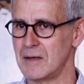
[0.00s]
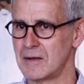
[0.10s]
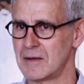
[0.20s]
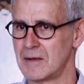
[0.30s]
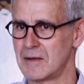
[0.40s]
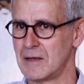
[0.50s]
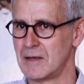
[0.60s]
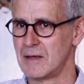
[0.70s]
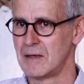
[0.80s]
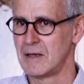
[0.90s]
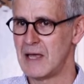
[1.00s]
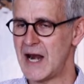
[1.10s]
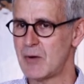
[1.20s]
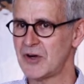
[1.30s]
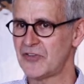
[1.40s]
Yeah.
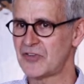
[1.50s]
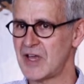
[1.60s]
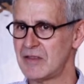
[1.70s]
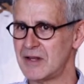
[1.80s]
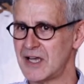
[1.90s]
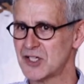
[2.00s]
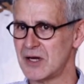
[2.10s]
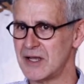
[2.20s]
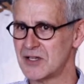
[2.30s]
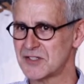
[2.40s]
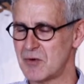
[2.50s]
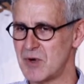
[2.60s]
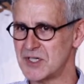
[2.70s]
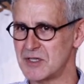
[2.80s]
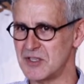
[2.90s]
And I want to say that actually, because I
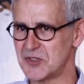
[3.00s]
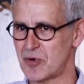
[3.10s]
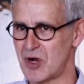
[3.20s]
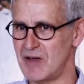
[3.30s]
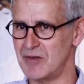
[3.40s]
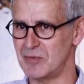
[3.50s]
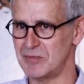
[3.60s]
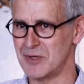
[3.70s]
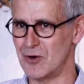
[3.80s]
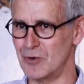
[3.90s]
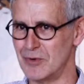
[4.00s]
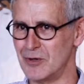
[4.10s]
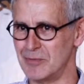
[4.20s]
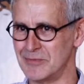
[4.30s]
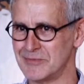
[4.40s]
went to this private
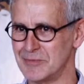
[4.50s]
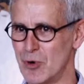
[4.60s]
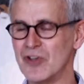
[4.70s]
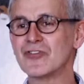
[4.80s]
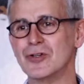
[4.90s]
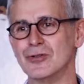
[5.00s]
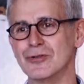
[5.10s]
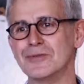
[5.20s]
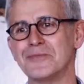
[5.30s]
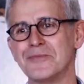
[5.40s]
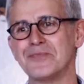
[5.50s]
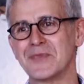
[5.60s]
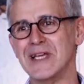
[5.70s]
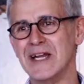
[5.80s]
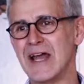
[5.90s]
all boys' school
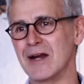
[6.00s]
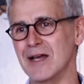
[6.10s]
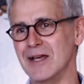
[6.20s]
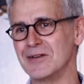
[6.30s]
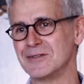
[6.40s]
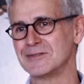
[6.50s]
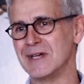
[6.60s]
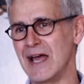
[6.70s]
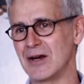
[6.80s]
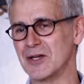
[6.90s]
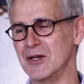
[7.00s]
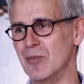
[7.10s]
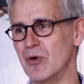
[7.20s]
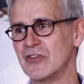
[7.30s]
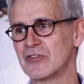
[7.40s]
in Adelaide,
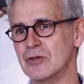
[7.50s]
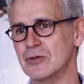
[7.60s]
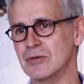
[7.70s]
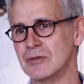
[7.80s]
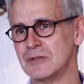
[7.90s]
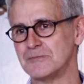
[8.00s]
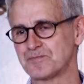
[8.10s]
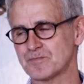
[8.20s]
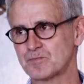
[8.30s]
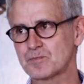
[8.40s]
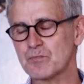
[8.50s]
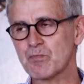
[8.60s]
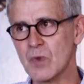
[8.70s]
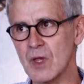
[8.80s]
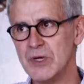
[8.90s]
Anglican boys' school,
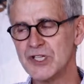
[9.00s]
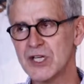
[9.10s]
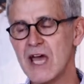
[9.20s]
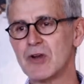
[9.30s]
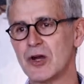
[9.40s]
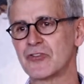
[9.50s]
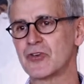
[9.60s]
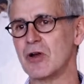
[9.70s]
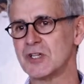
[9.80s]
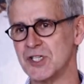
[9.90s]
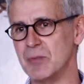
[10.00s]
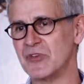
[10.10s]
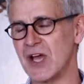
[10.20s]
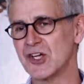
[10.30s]
which gave a lot of scholarships,